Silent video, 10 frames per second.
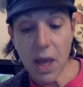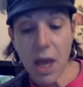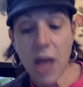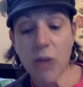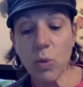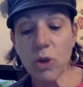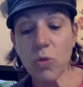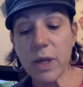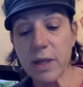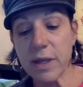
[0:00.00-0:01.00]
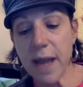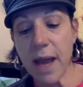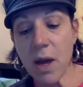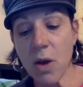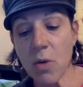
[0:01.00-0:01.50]
Edward went
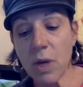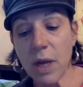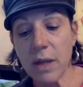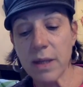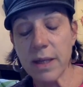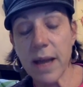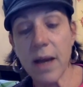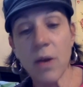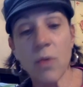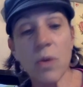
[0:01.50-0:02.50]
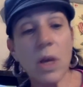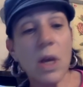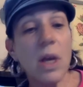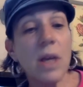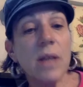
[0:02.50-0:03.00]
down and down.
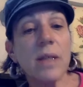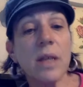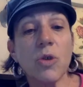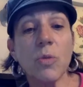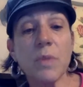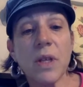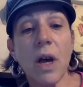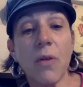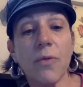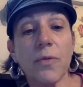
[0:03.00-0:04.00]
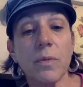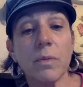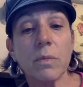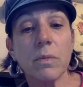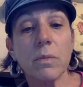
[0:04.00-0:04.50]
He said to himself,
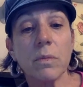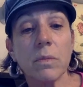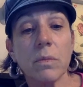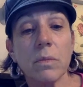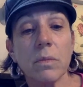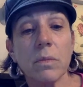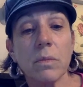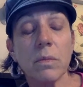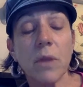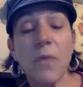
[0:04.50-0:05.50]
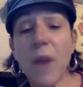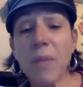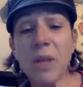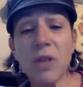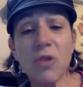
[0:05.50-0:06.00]
"If I'm
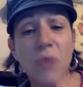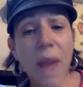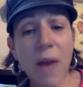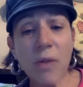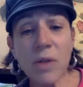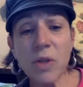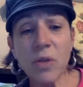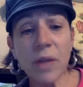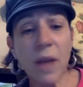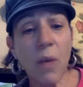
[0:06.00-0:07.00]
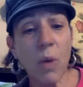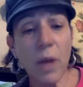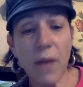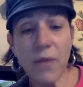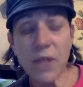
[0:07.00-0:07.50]
going to drown, certainly I would
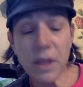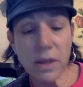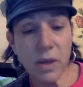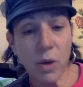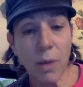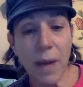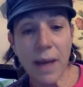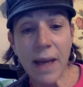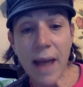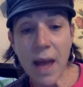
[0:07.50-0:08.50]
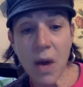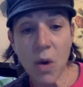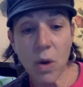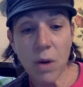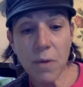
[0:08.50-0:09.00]
have done so by now."